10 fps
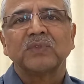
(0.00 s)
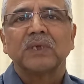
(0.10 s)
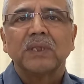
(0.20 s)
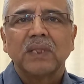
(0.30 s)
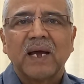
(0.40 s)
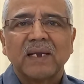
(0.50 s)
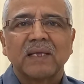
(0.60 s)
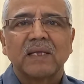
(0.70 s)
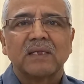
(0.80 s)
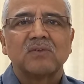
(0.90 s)
In that
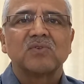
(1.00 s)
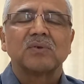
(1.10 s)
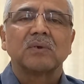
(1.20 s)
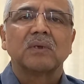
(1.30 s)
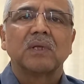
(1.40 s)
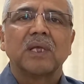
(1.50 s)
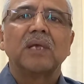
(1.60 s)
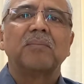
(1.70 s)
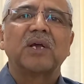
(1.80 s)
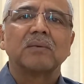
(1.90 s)
case, he
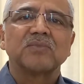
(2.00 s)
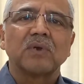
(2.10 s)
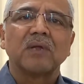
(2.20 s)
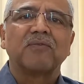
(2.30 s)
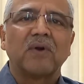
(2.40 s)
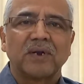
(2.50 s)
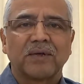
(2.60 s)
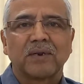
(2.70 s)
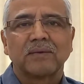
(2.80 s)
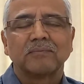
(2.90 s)
becomes a defaulter.
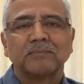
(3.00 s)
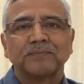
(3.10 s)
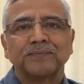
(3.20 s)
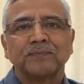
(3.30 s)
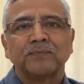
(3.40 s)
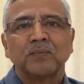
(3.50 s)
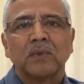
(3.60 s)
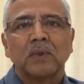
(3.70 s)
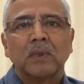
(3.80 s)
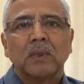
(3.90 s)

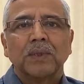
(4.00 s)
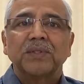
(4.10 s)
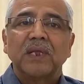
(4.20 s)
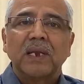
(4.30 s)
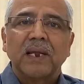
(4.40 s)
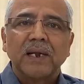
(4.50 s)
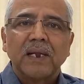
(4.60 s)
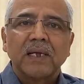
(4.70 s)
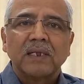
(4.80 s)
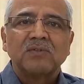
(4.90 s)
The lender
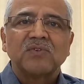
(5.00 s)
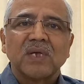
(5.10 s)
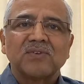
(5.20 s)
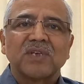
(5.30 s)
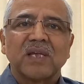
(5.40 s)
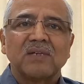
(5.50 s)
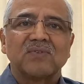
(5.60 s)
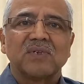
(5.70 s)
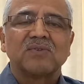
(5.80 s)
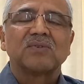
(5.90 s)
in such
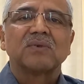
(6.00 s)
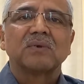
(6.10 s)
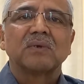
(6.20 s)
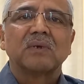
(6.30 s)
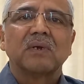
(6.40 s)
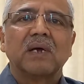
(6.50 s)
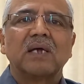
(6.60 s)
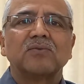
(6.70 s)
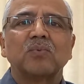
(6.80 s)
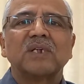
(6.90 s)
cases
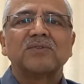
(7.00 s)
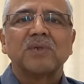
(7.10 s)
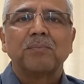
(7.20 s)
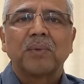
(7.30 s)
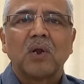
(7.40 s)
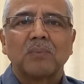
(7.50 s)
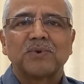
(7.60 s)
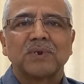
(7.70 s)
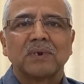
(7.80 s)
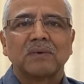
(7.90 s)
has one simple
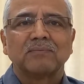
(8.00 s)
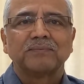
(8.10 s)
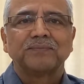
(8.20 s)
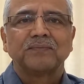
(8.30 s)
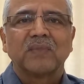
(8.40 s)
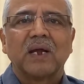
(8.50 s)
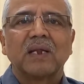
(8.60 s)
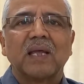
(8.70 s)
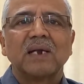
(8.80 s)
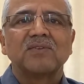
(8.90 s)
option,
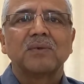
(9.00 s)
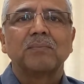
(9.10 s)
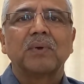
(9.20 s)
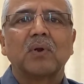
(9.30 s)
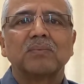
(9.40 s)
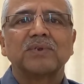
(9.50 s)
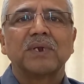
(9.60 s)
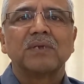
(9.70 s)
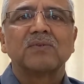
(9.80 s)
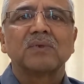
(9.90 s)
and that simple option
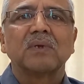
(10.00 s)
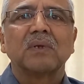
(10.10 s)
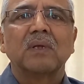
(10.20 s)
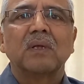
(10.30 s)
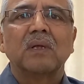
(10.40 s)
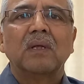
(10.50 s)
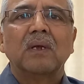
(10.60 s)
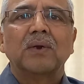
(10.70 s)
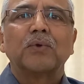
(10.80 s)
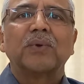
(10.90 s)
is
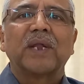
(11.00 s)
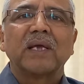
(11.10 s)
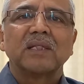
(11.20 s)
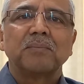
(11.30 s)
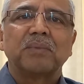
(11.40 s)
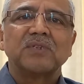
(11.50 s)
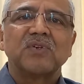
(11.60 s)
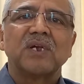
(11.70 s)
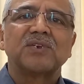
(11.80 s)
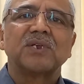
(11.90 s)
to take the
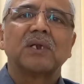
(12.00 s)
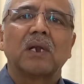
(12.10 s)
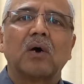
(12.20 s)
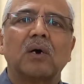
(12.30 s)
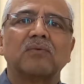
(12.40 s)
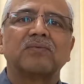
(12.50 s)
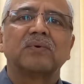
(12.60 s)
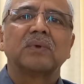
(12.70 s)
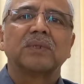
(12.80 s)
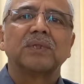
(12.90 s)
possession of
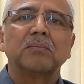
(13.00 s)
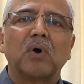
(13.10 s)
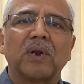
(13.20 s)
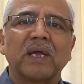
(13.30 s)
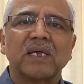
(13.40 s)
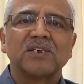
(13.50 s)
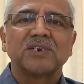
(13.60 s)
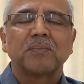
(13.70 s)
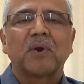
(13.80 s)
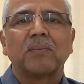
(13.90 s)
the
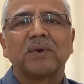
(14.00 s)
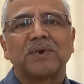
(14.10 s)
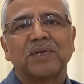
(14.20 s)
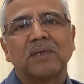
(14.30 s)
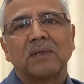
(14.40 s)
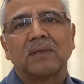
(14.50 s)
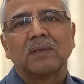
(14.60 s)
mortgaged property,